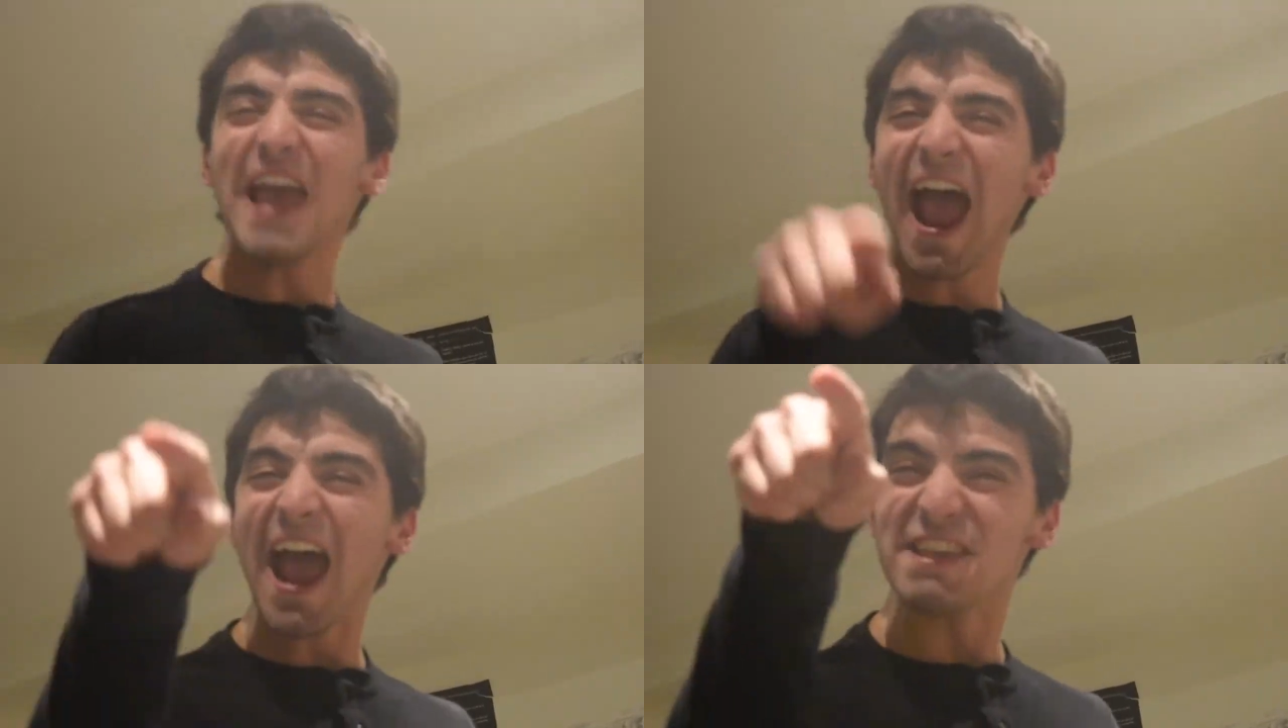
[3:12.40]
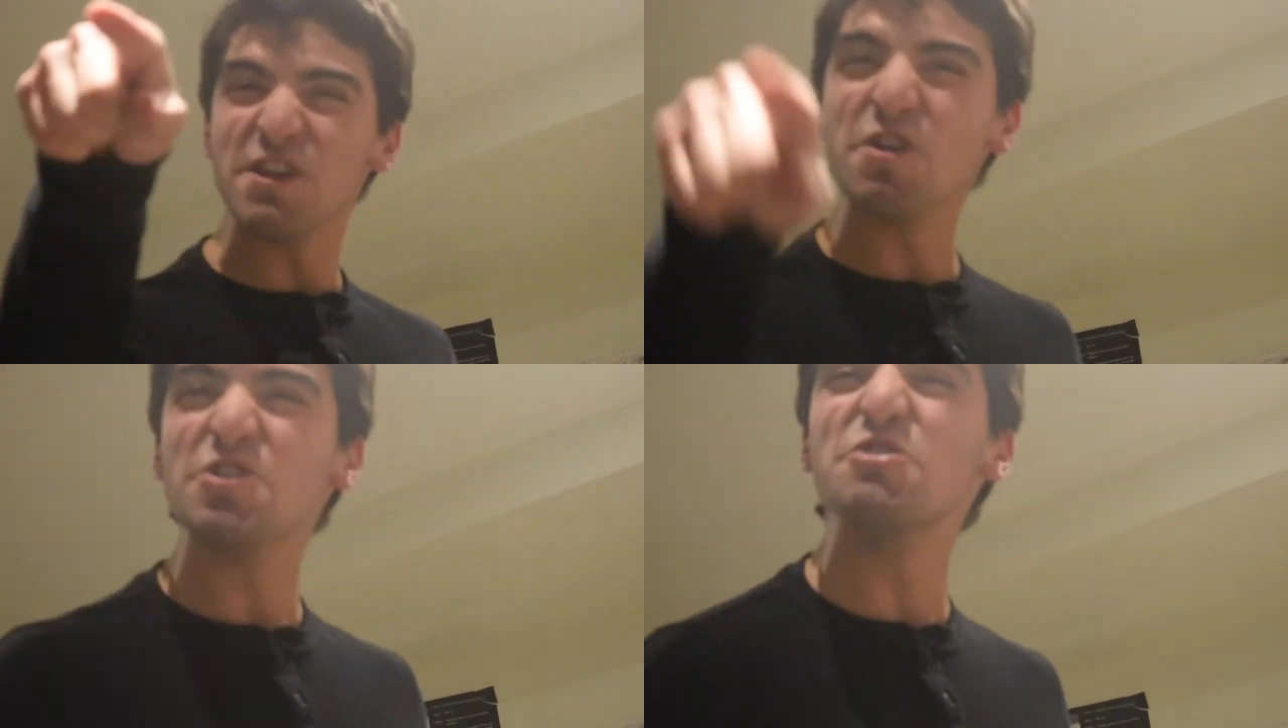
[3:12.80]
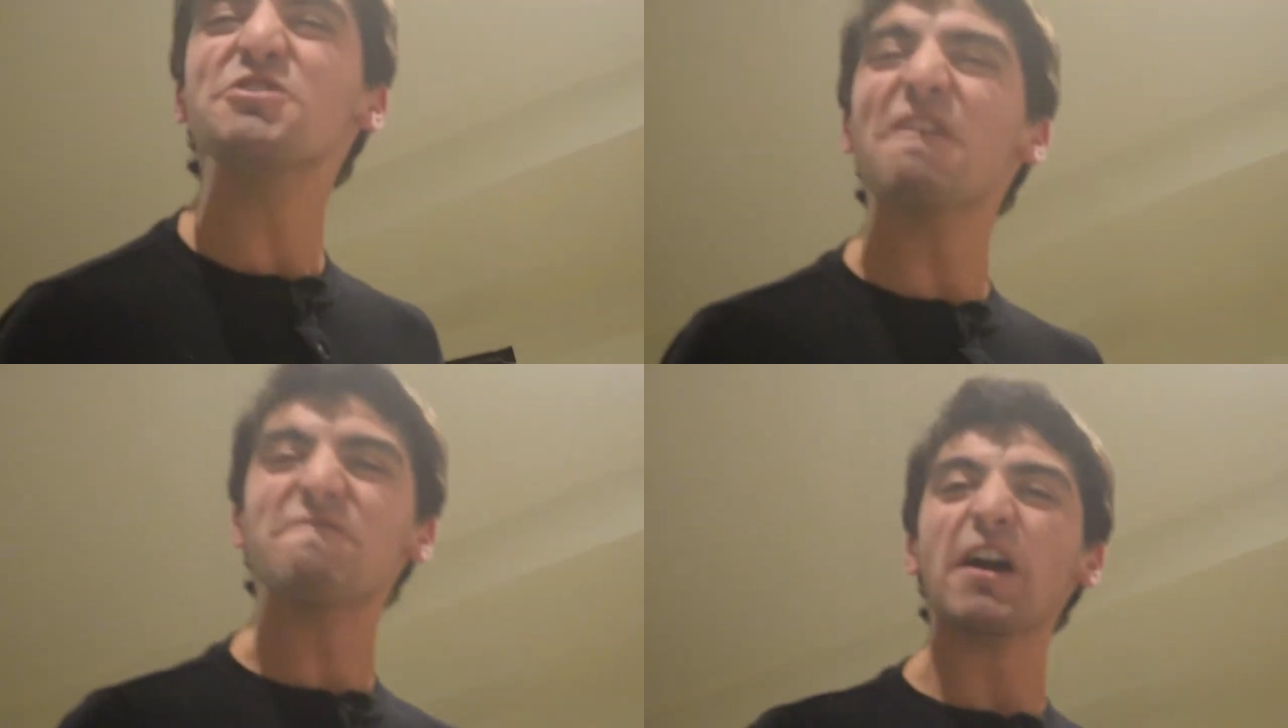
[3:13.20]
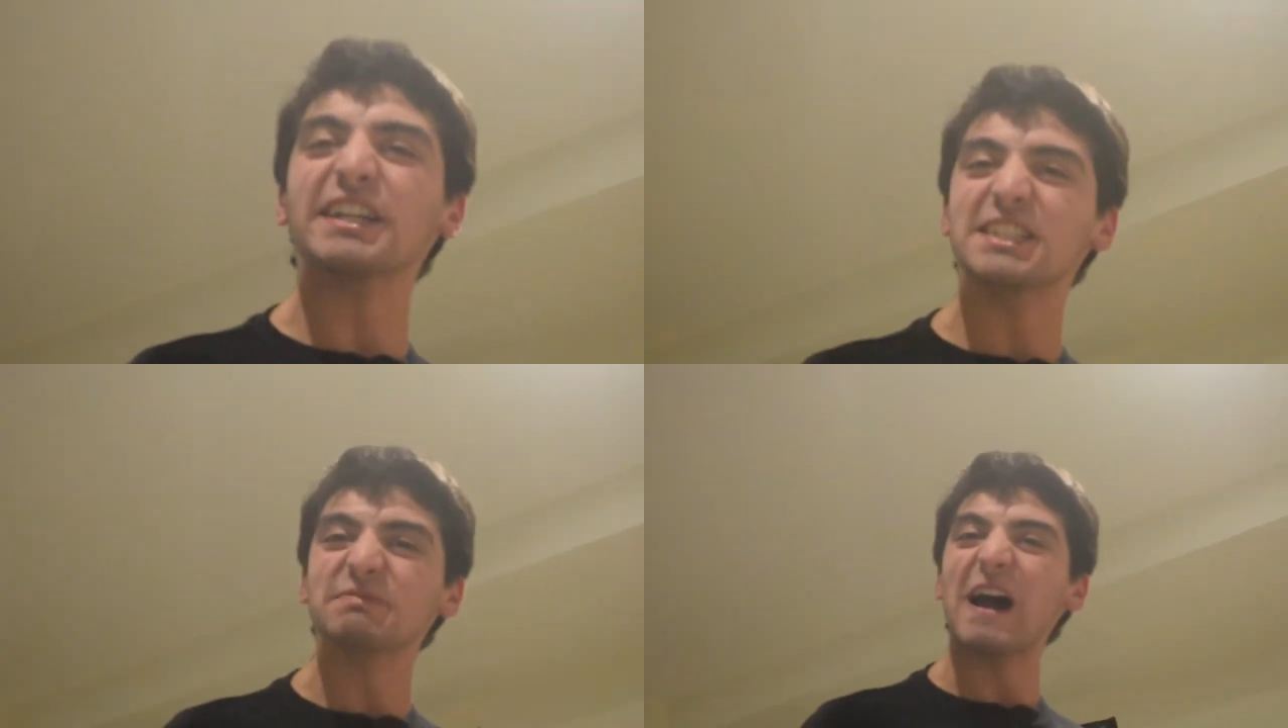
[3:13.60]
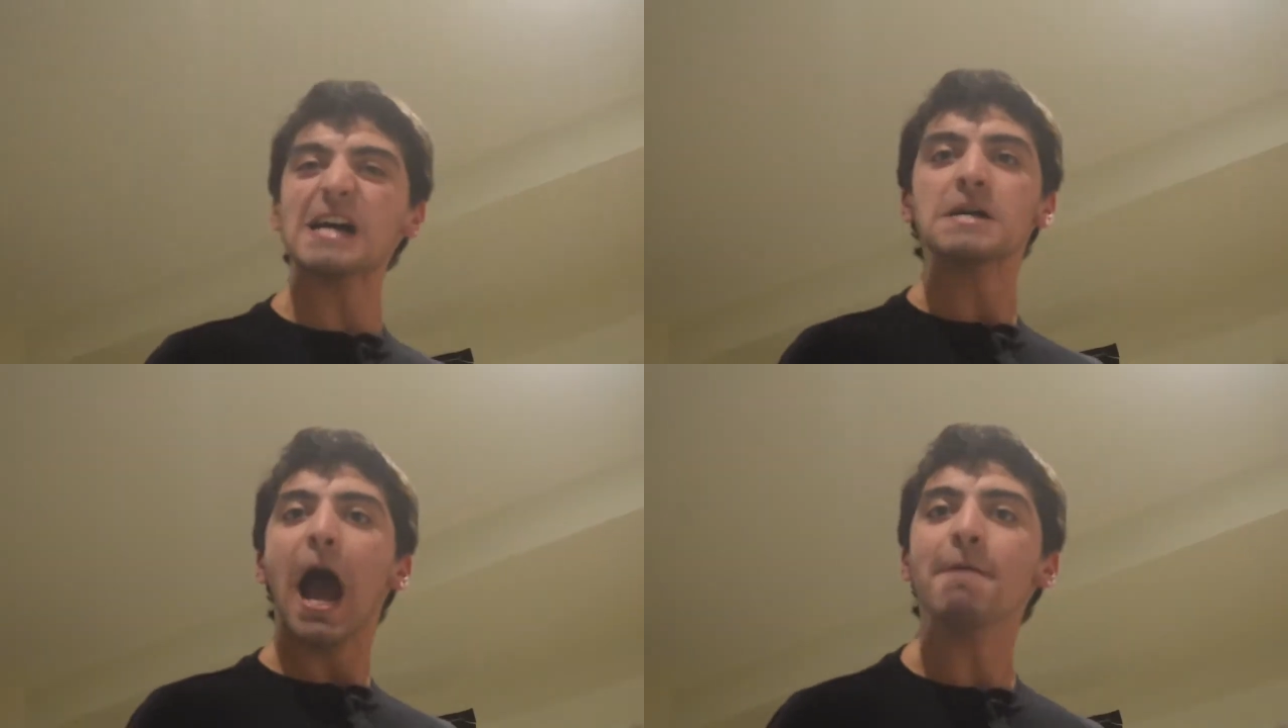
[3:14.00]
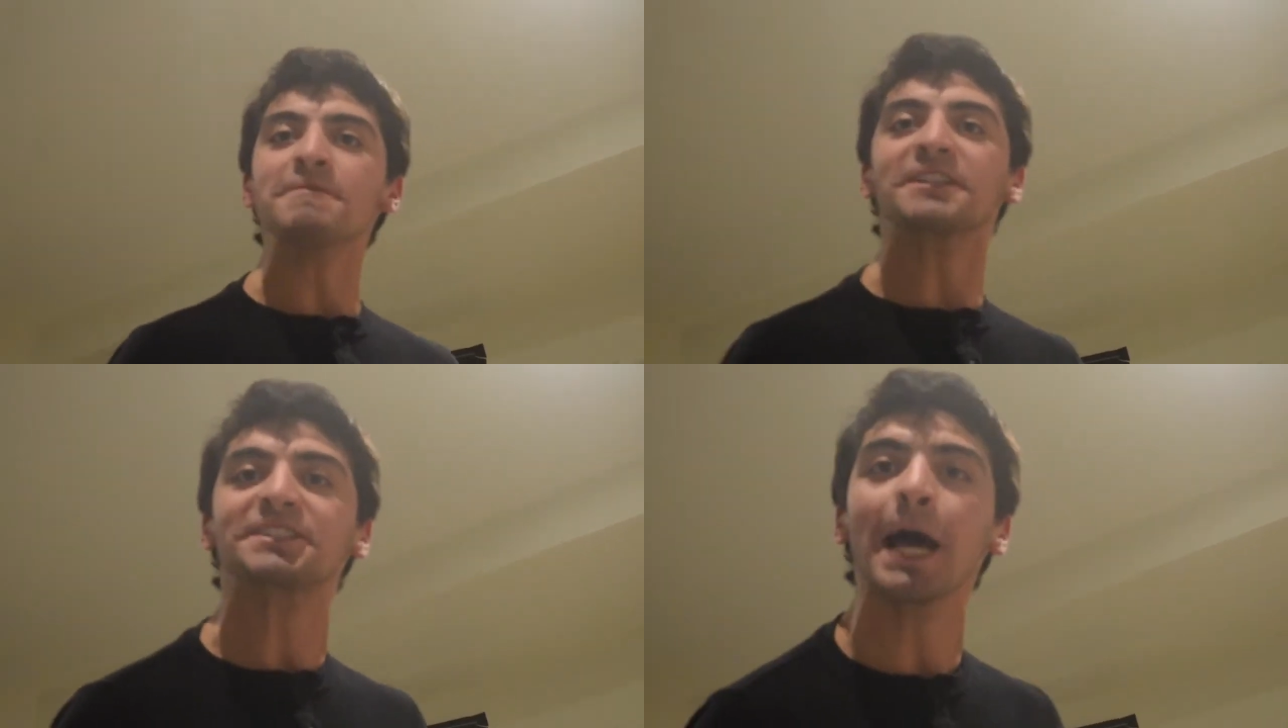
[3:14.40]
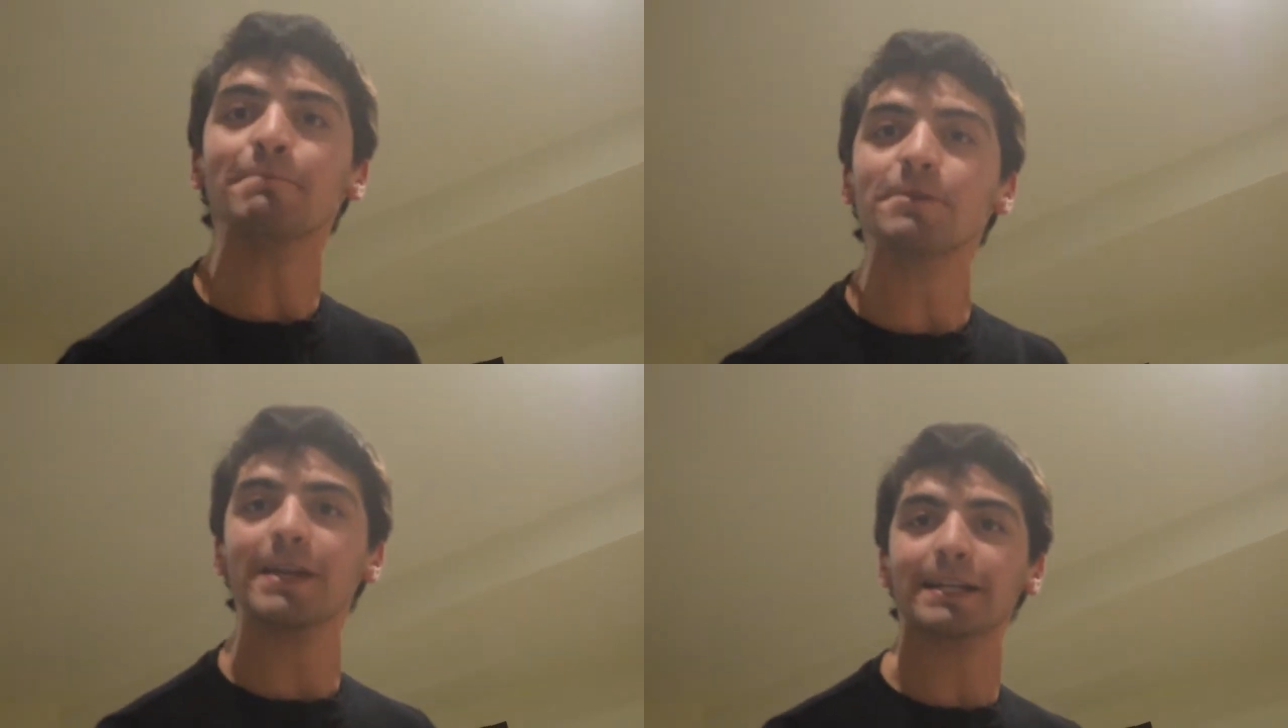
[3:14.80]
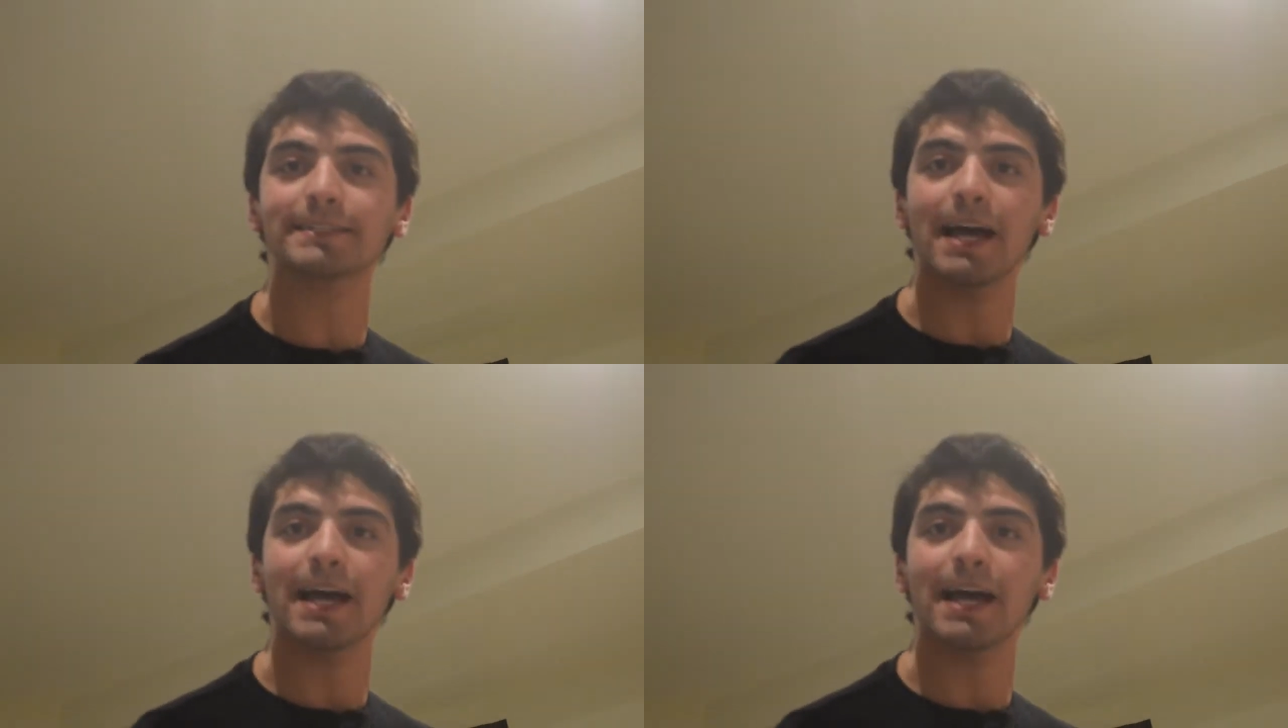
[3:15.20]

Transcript: yeah, you, you and your fucking smile. I'm gonna snub you next